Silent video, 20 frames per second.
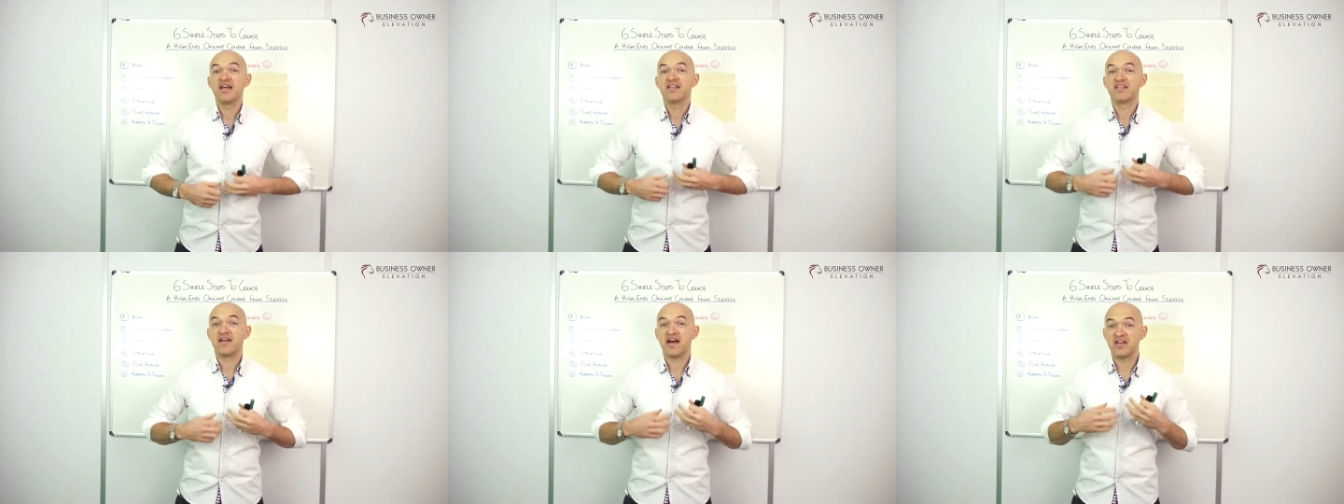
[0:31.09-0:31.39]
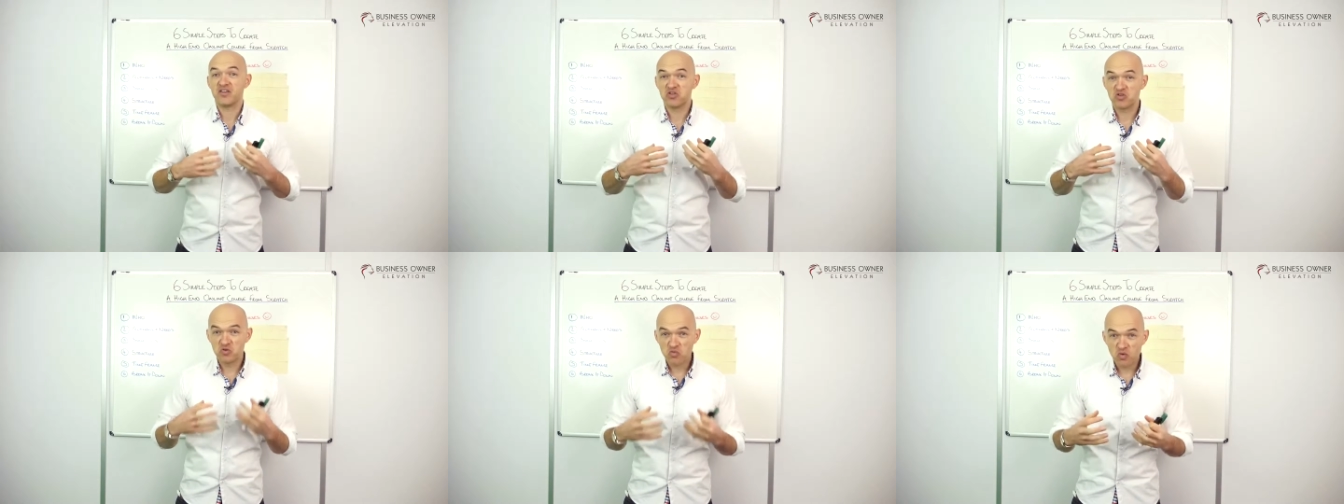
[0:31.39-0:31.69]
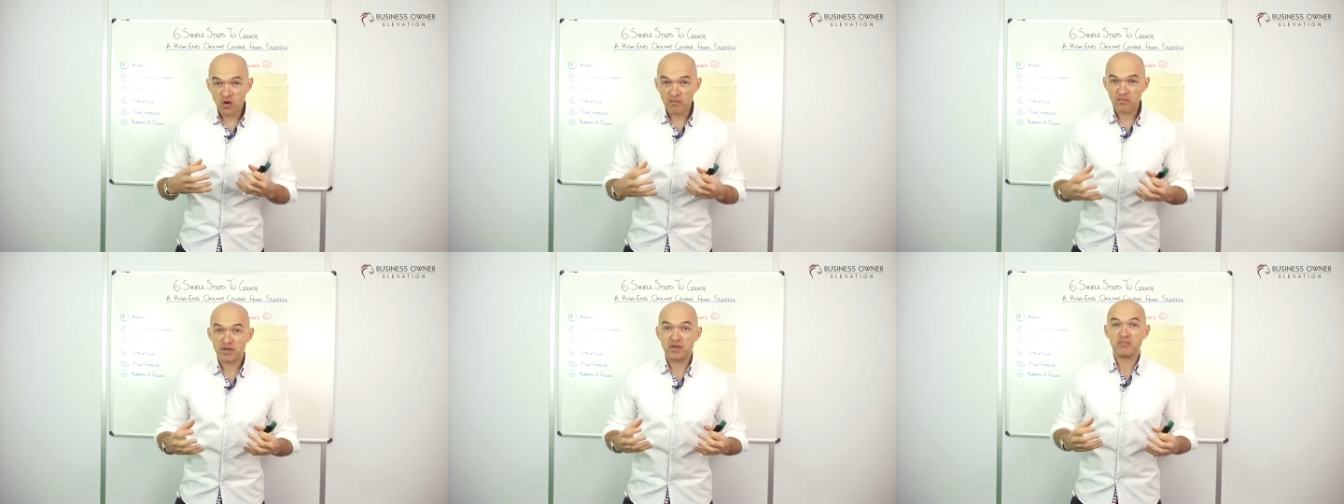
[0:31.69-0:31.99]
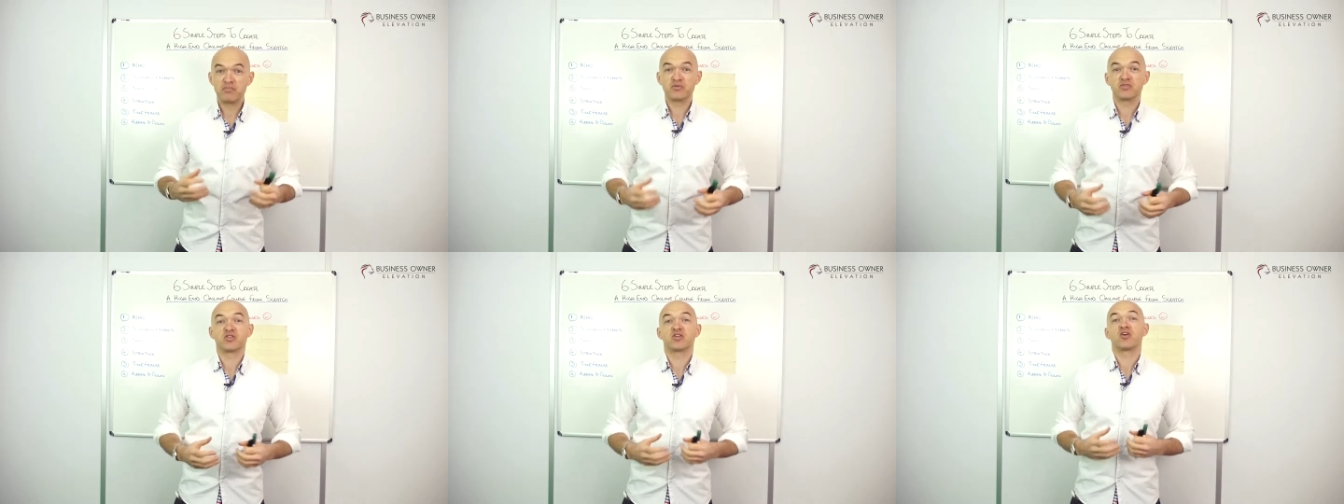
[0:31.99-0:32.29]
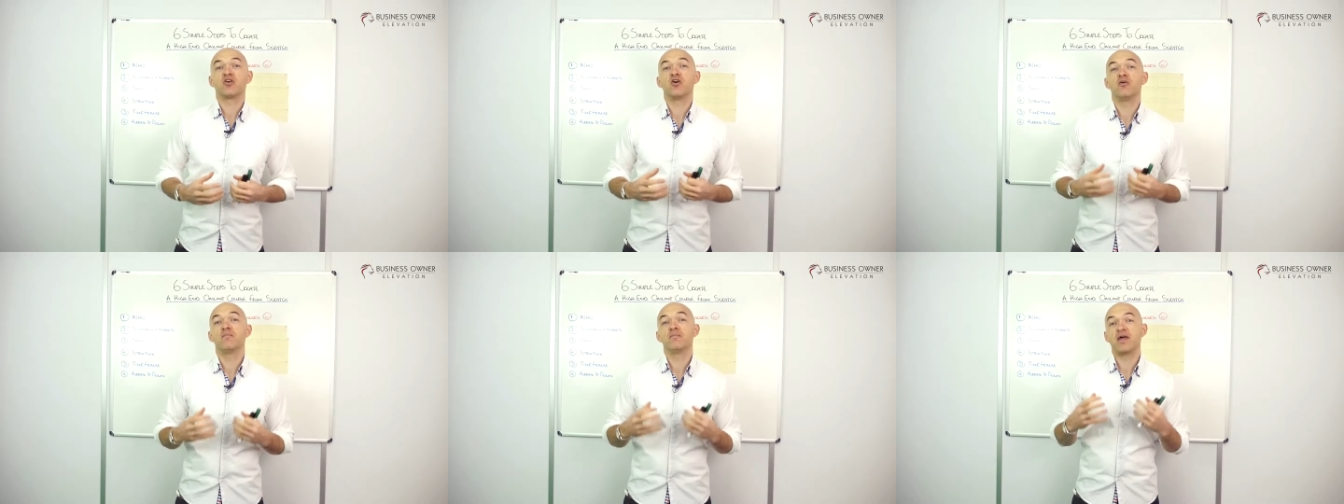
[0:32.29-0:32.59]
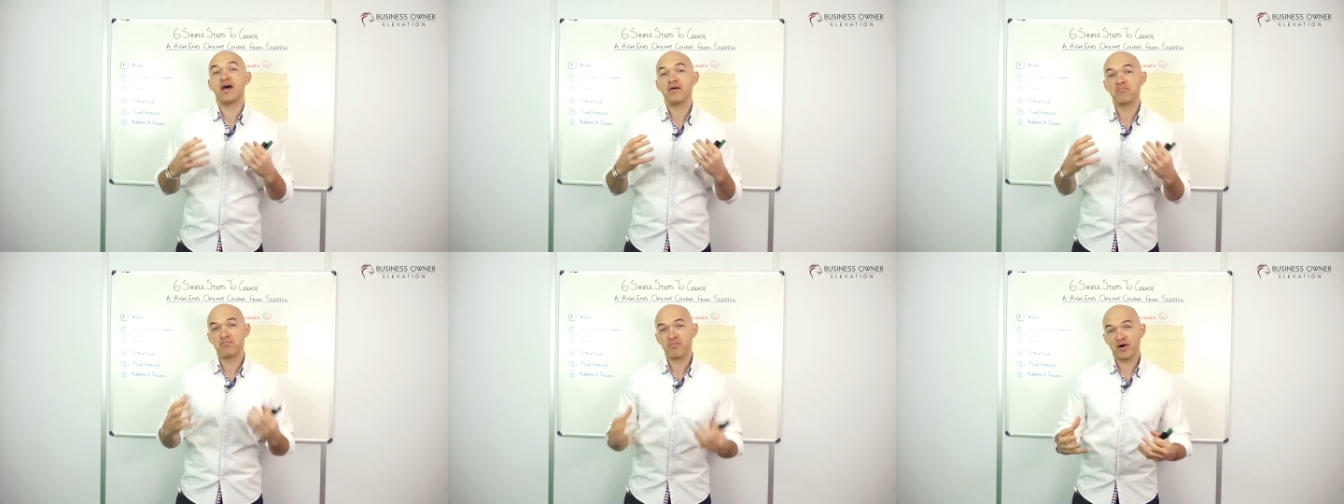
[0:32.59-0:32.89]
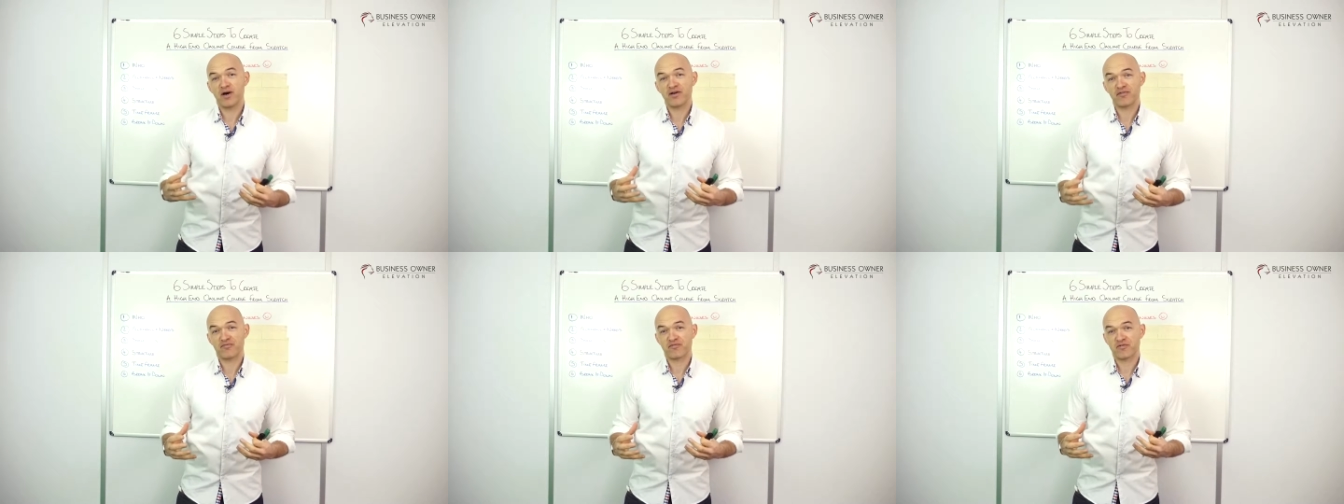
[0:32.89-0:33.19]
that you want people to come and
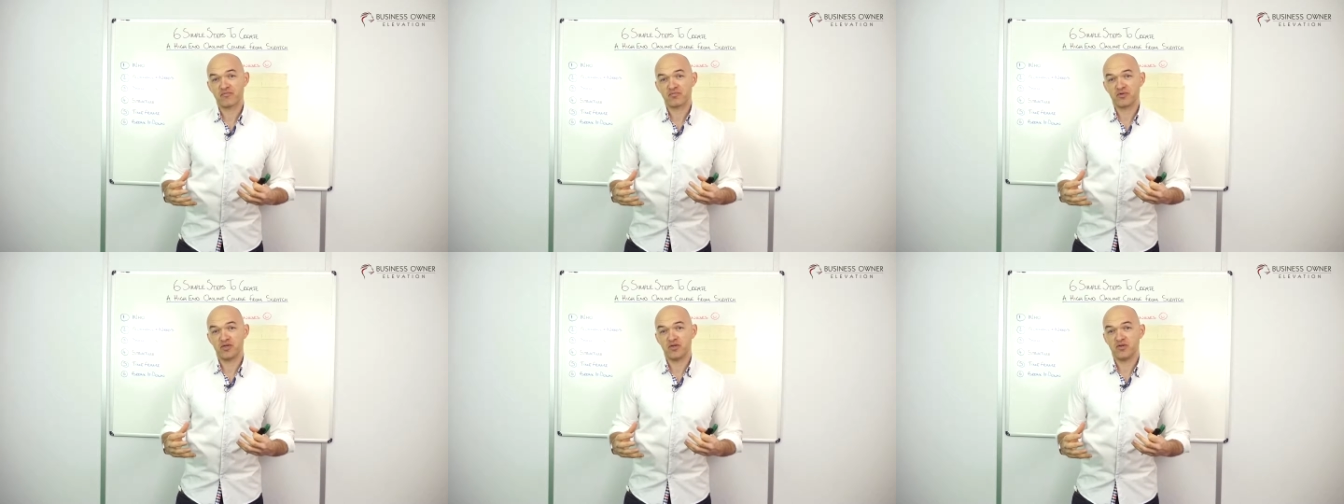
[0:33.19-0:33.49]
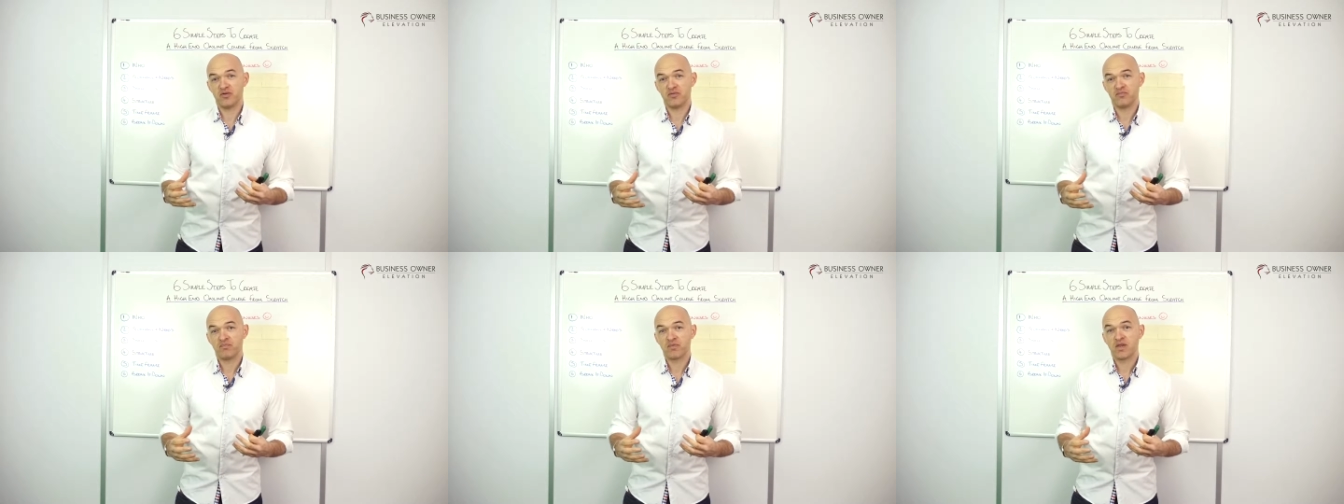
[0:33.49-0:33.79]
buy from you,